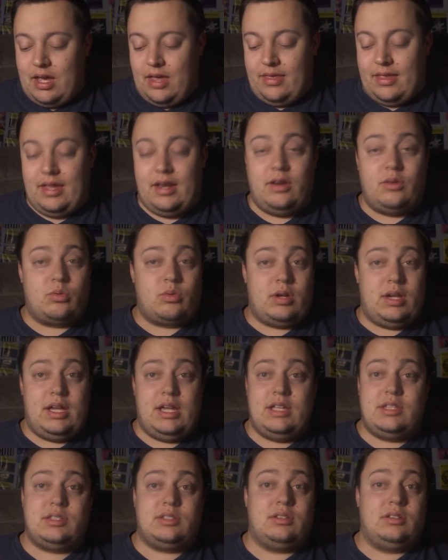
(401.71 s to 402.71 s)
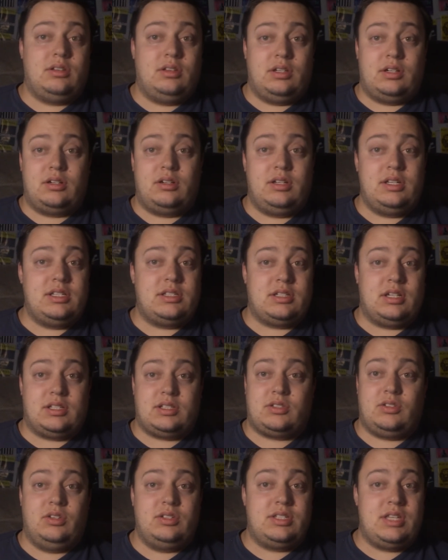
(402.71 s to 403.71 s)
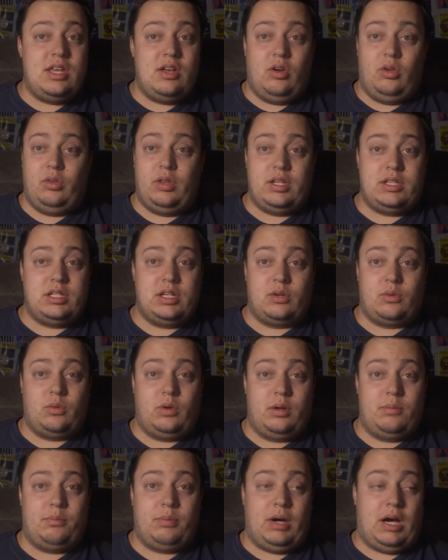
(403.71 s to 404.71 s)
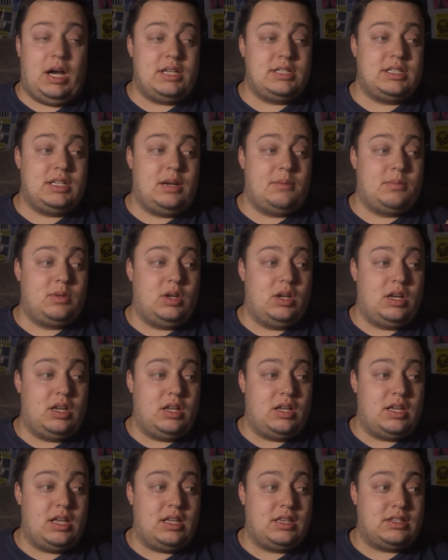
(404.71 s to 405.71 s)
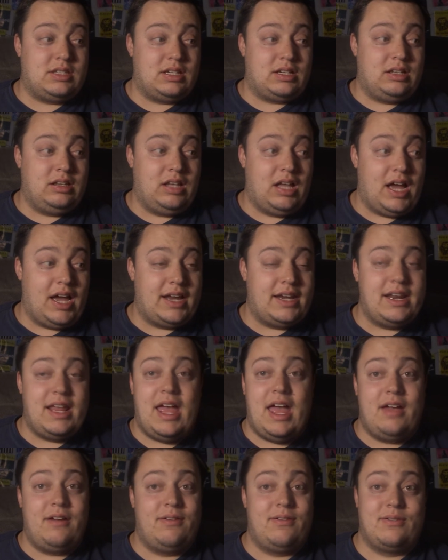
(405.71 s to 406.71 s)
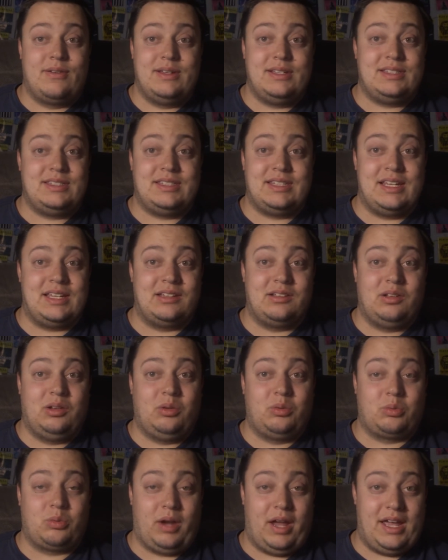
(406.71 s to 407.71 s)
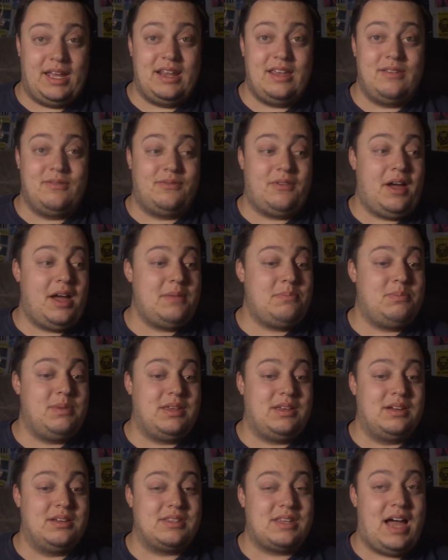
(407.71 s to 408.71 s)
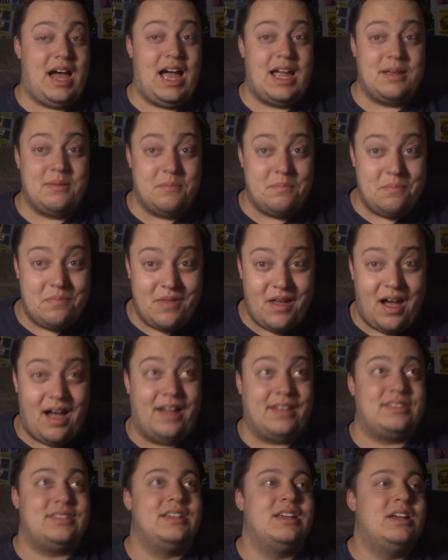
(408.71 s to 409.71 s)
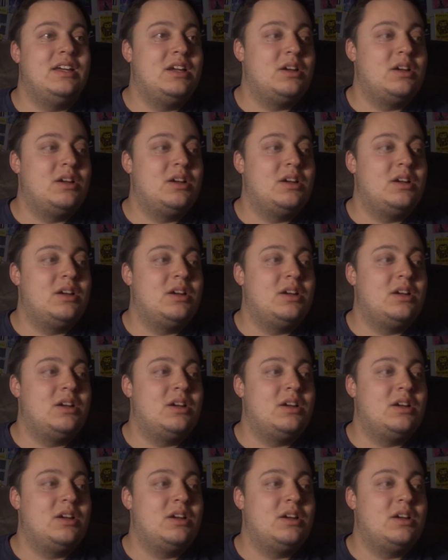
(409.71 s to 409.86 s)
And then in raids, literally Duskull is the only tier 1 boss, and I'm going to decline every single raid invite because I am not